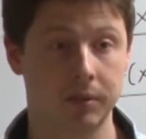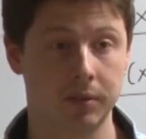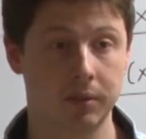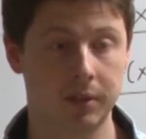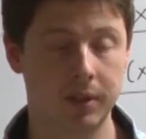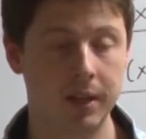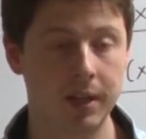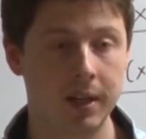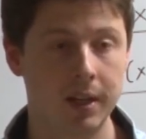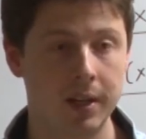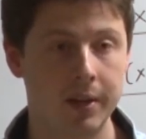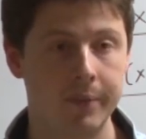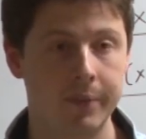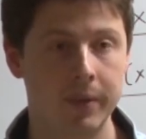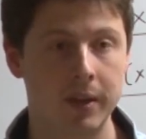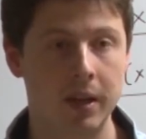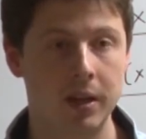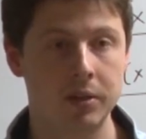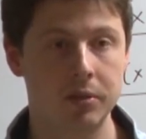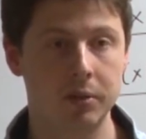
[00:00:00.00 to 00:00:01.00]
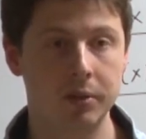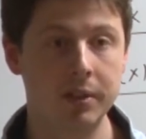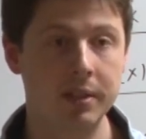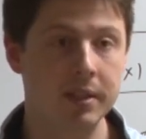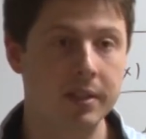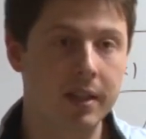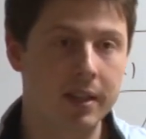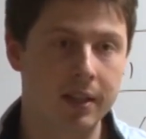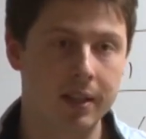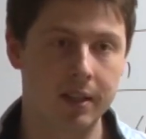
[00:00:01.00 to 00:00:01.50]
Okay, so this
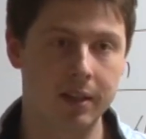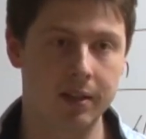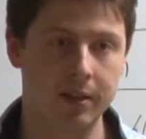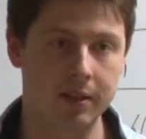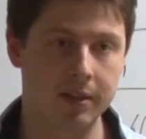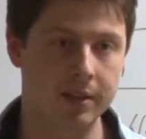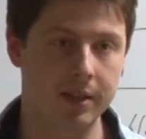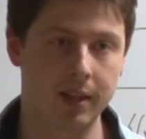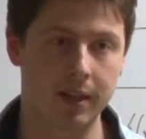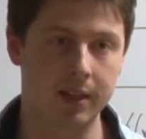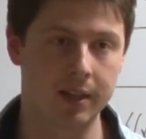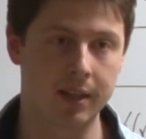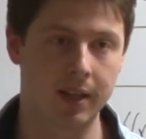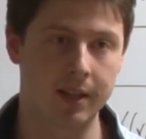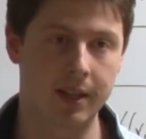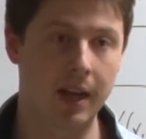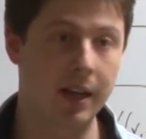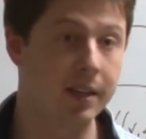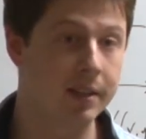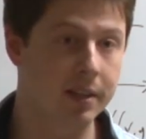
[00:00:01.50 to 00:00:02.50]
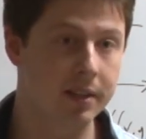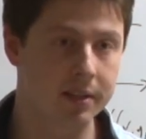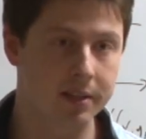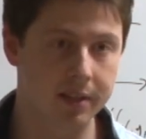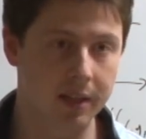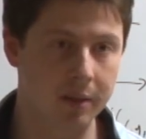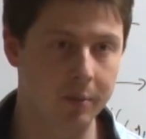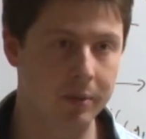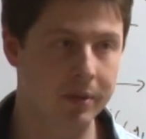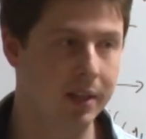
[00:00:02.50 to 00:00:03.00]
is an analysis
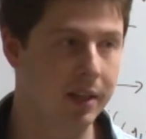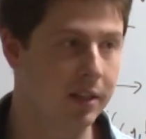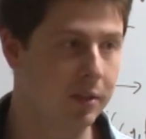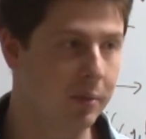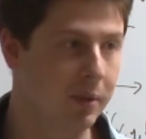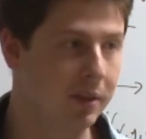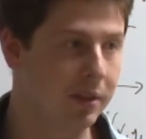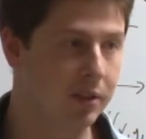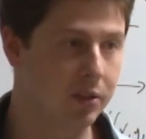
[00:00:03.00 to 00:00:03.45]
type statement.